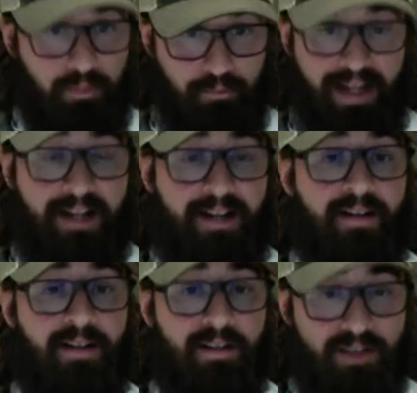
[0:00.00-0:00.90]
big
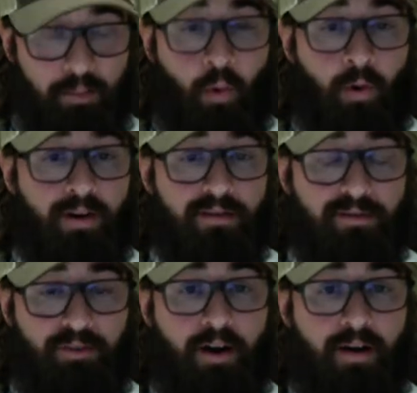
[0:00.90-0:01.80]

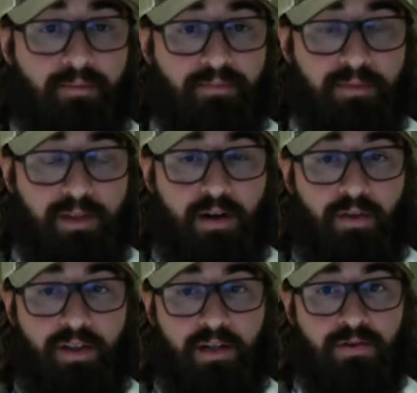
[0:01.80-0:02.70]
support from you know
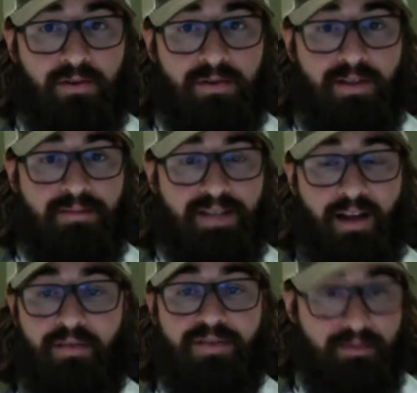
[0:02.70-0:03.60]
the users
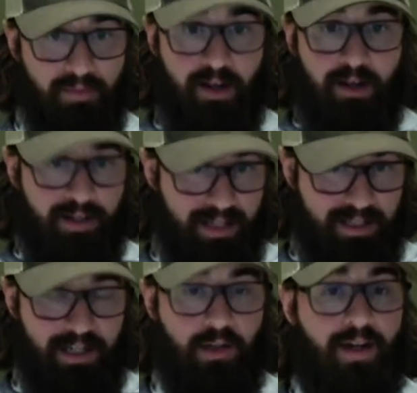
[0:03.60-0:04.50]
themselves and
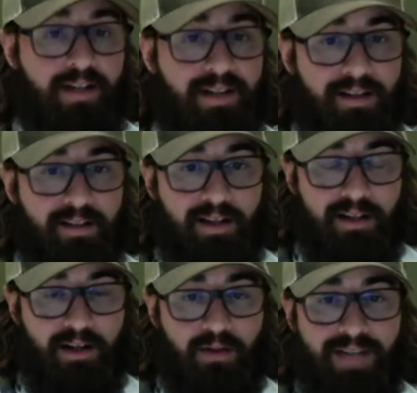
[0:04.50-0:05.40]
continuing to
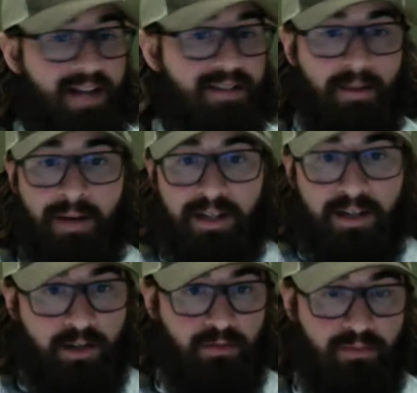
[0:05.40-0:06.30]
you know take somebody
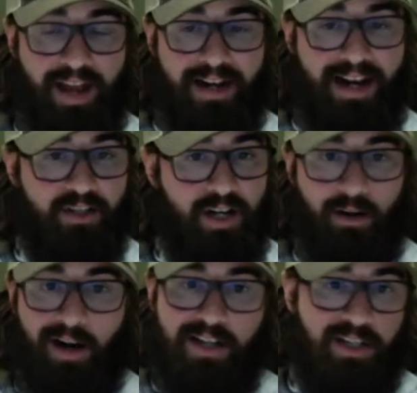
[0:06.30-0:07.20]
new that next
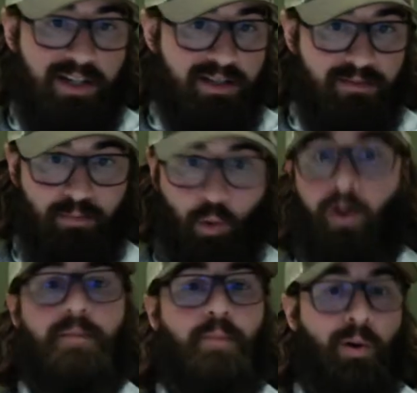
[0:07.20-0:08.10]
generation is
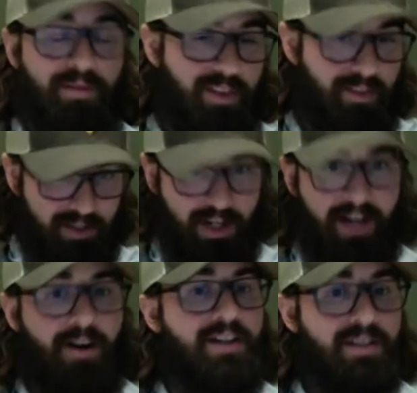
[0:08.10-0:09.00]
more important than the
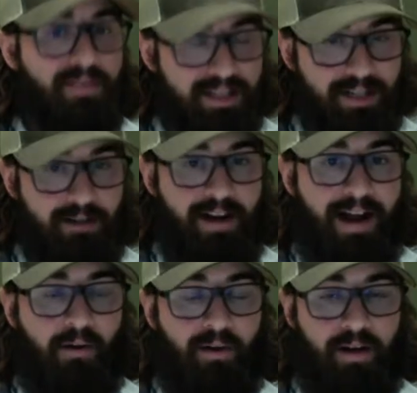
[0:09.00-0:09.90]
generation that's here
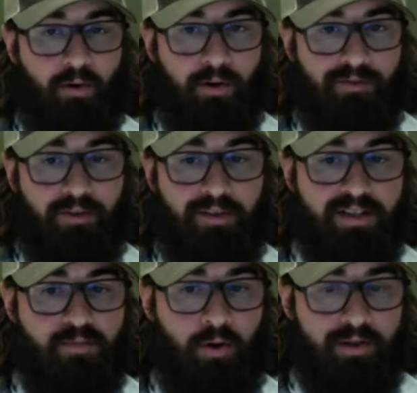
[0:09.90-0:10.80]
now in order for
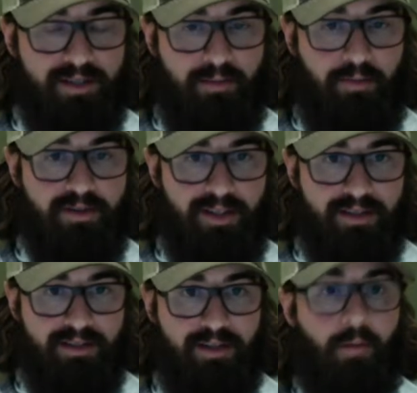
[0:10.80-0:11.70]
these sports to
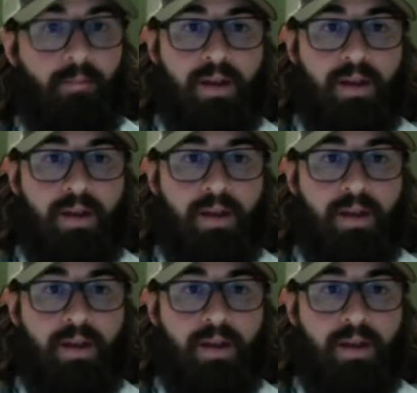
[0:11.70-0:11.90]
persist so